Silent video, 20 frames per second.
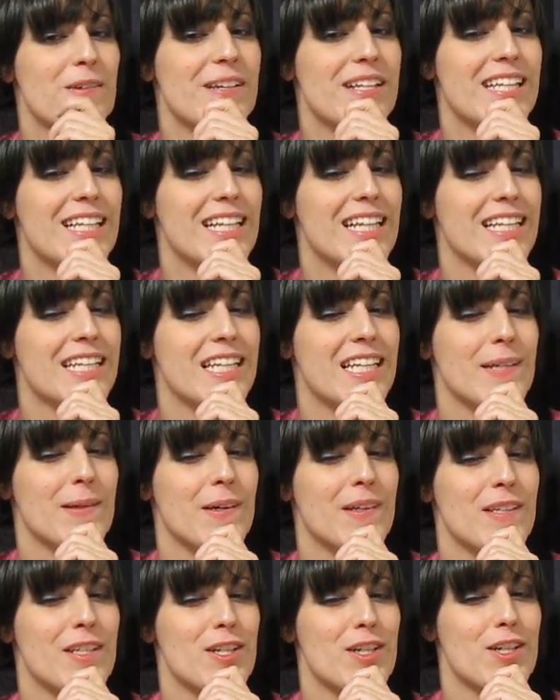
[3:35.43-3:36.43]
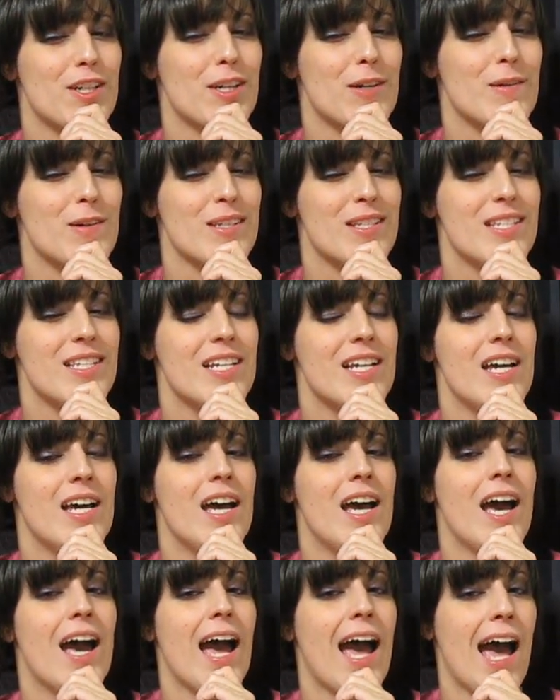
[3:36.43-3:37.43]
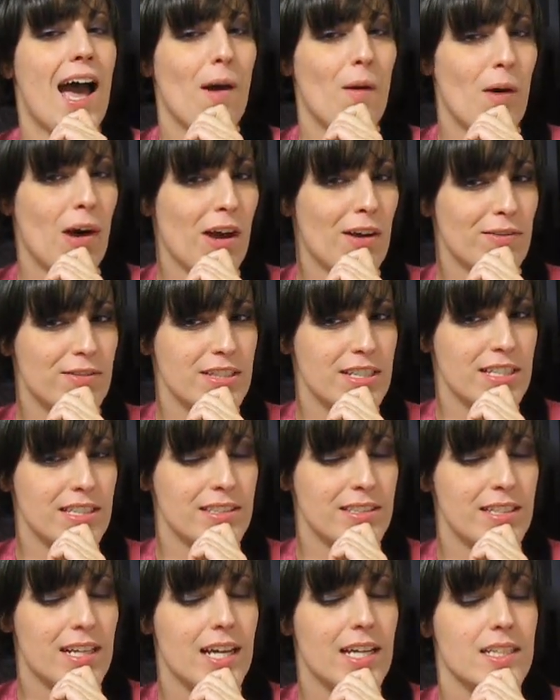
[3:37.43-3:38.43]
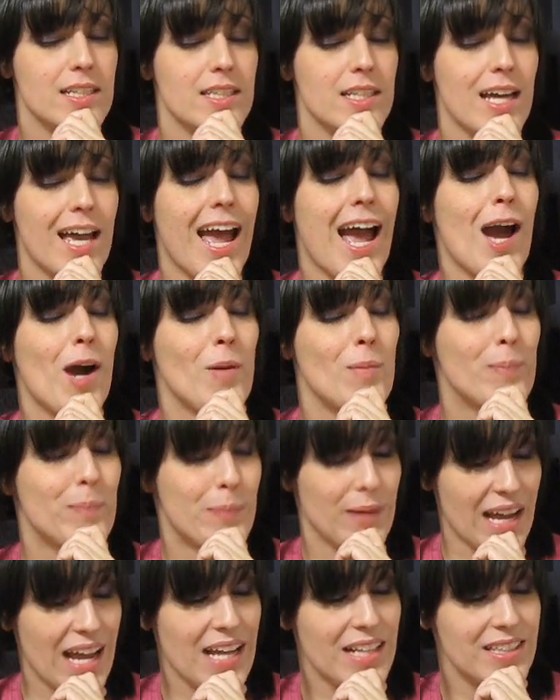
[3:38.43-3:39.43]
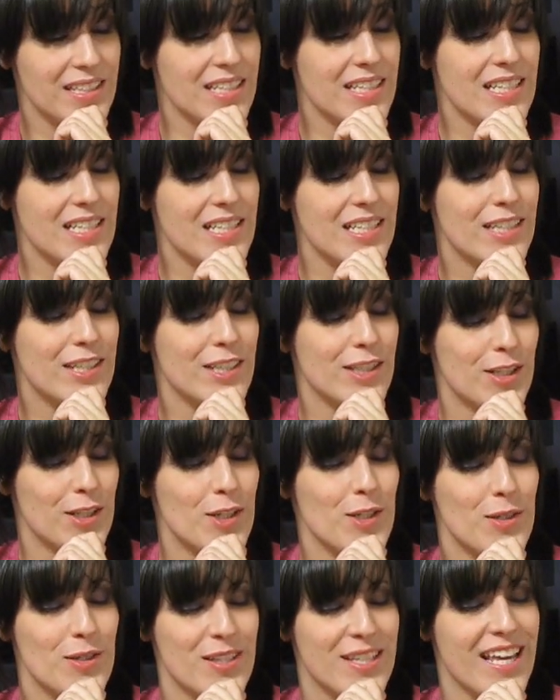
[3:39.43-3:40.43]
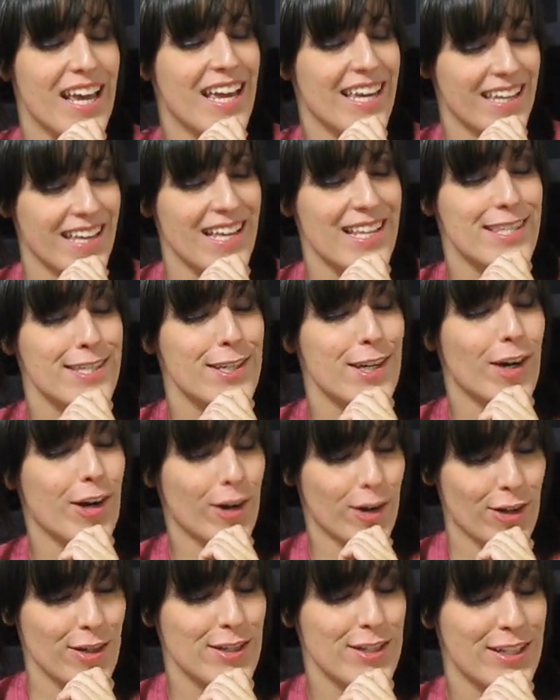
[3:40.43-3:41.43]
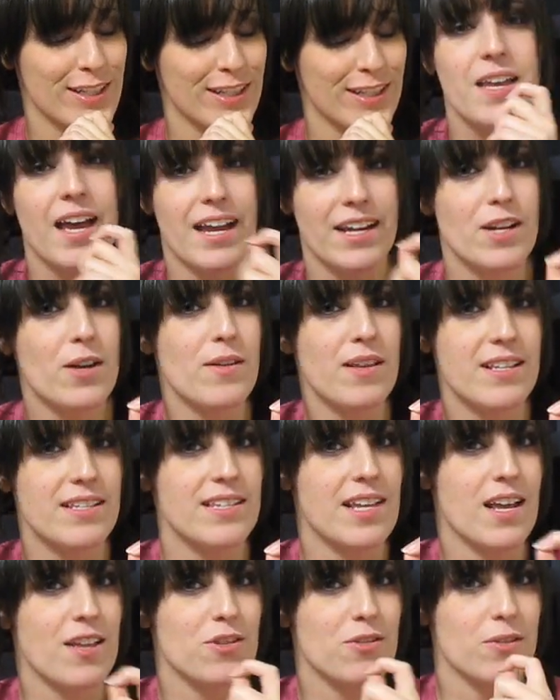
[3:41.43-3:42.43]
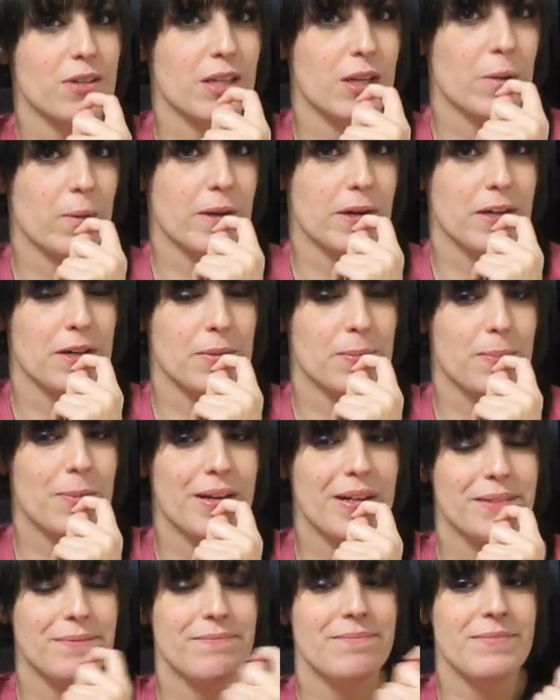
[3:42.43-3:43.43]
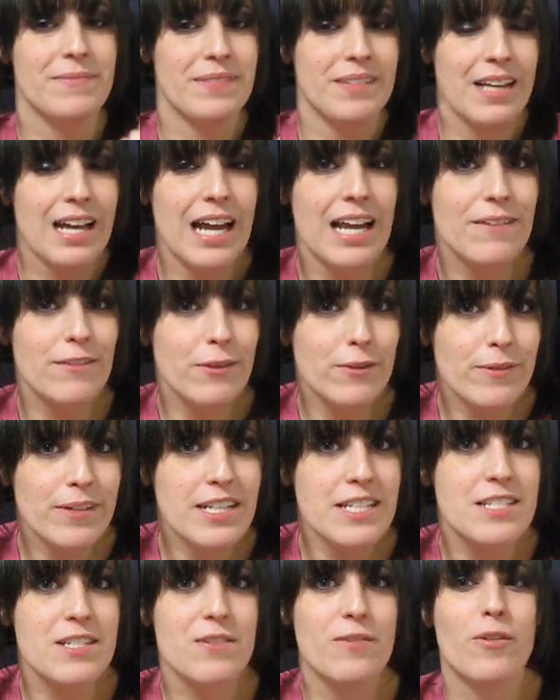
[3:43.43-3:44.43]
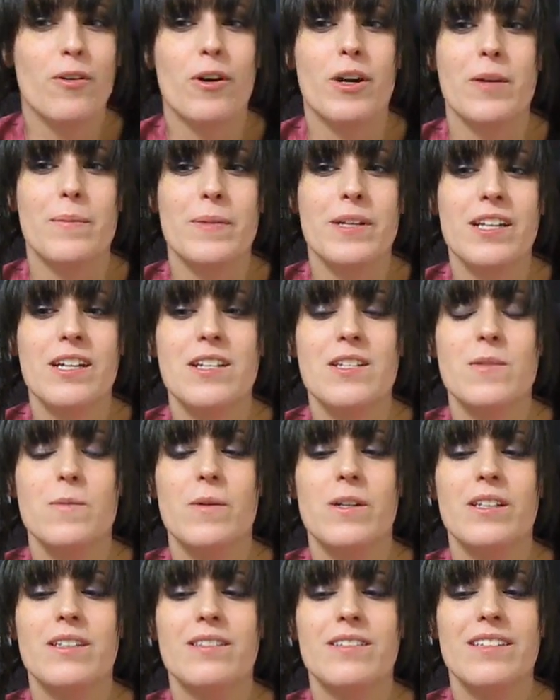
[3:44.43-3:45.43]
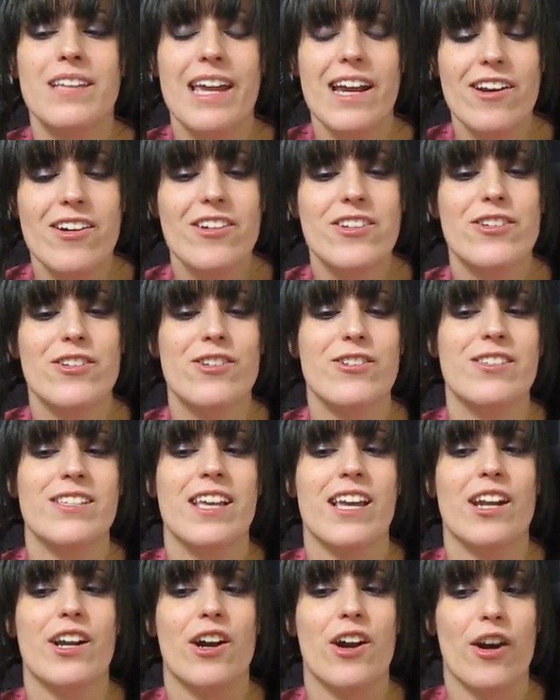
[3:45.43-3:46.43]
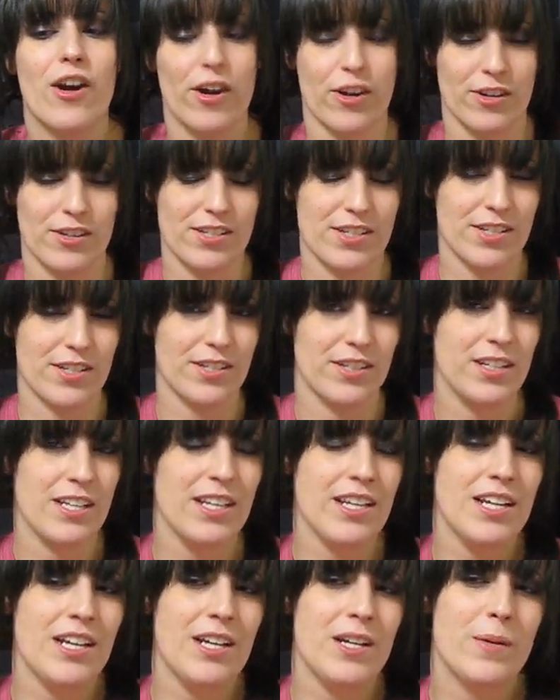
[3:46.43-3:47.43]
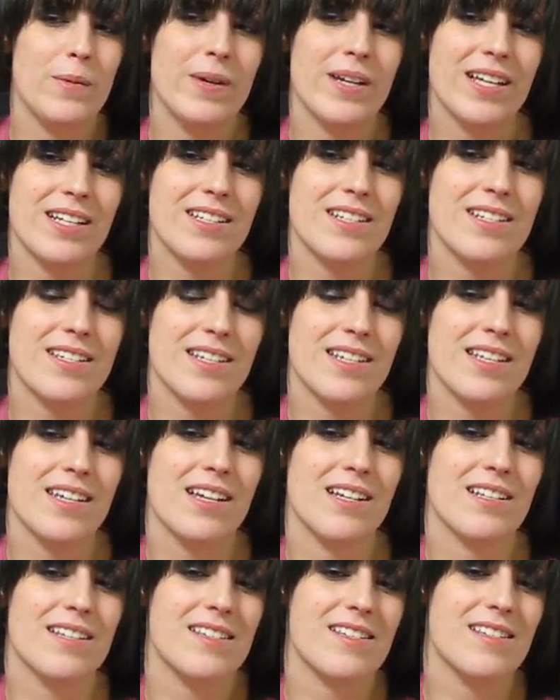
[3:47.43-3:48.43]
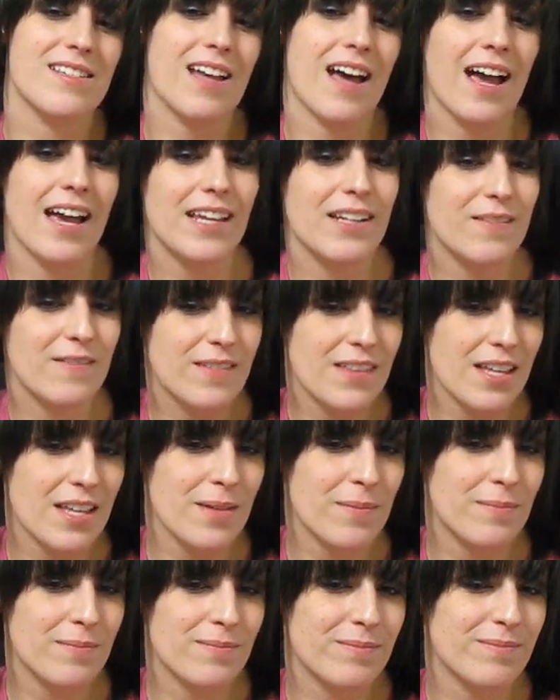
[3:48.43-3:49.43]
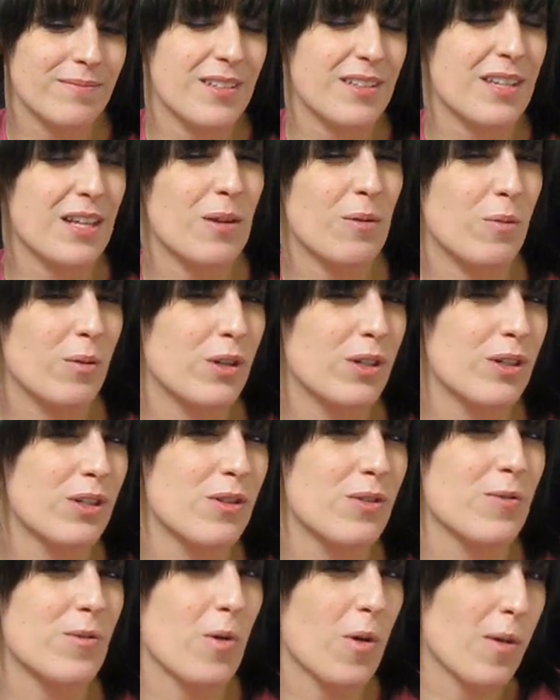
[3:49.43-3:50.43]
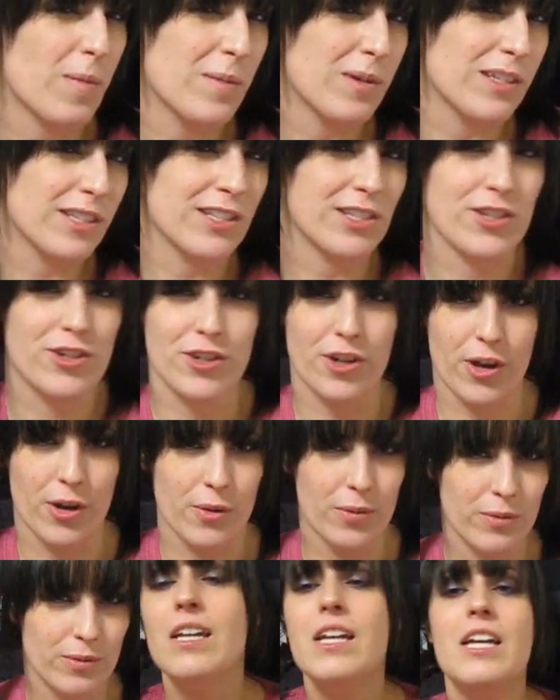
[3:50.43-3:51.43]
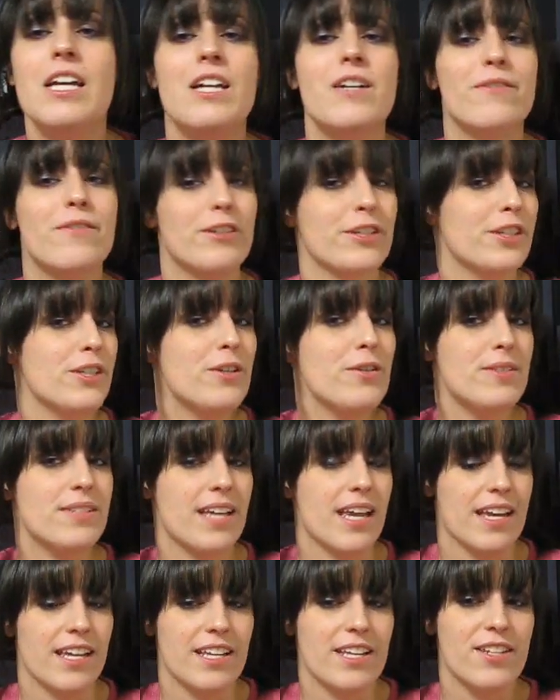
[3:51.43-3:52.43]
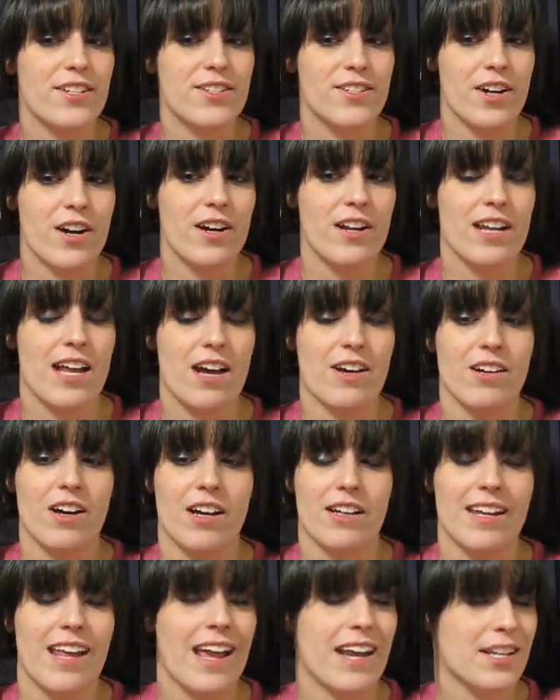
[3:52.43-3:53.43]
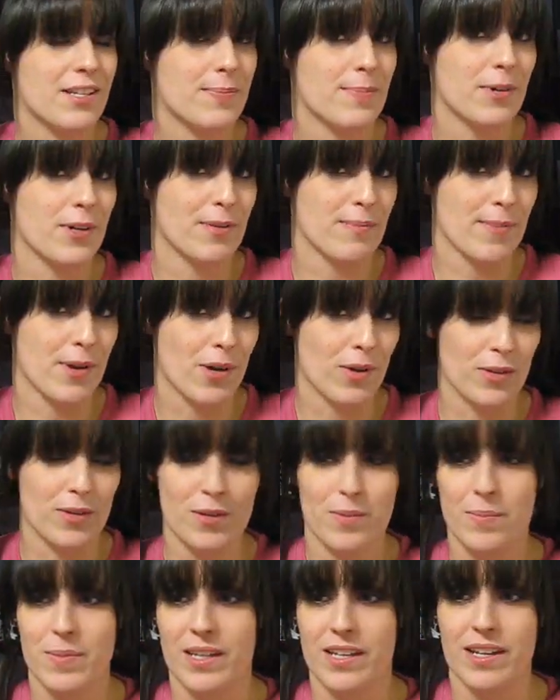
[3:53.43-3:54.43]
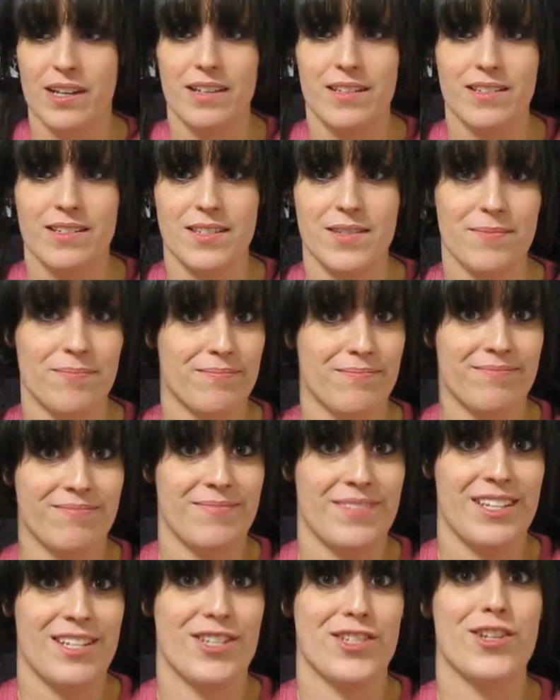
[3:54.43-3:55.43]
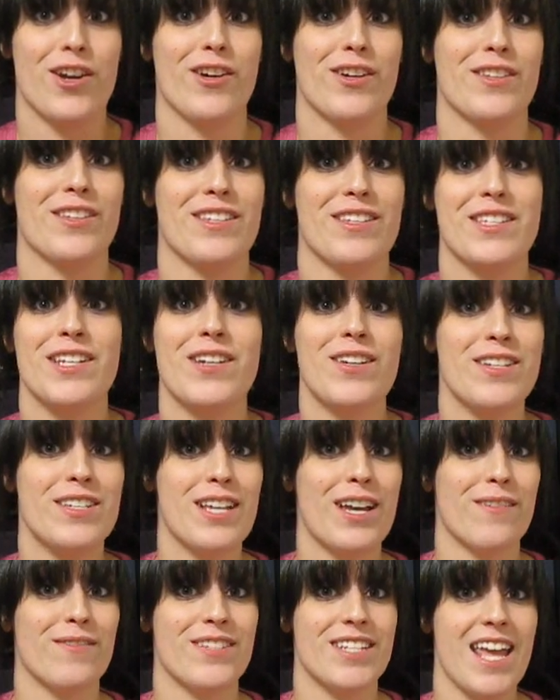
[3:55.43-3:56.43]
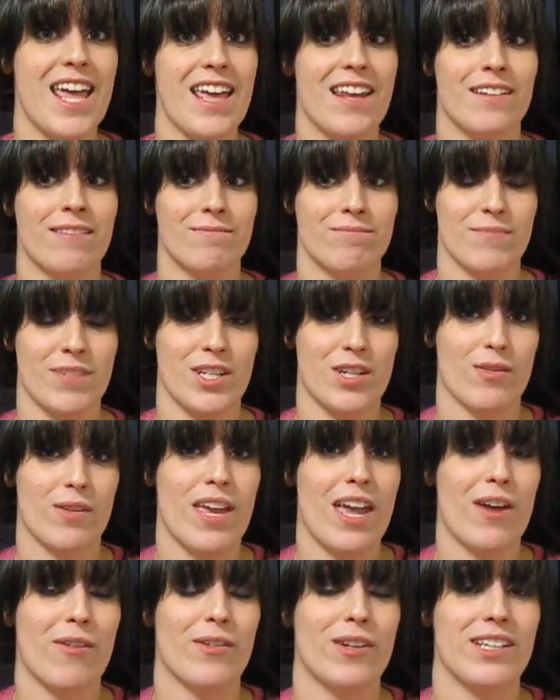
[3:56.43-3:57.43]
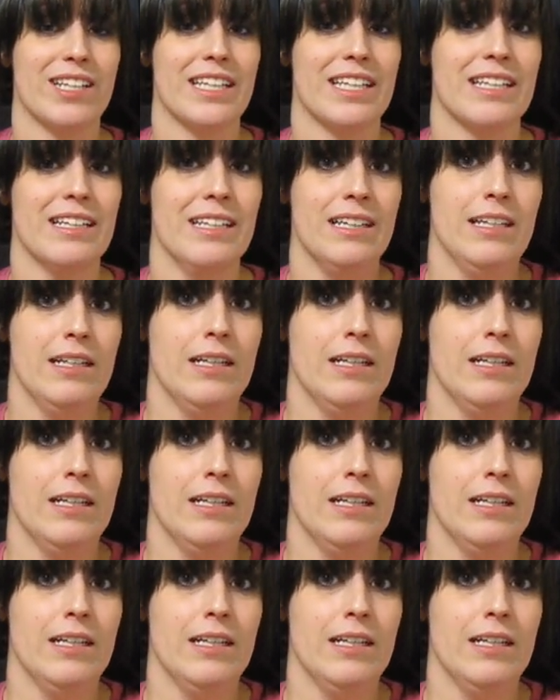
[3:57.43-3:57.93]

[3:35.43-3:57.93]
really liking about this show is how often and how badly Yusuke gets hurt. I know that sounds really weird, but I have a reason for it, because when characters get hurt, we get to see a side of them that they wouldn't normally show. For Yusuke, he started out on expert mode, because he started the series off dead, and you can't really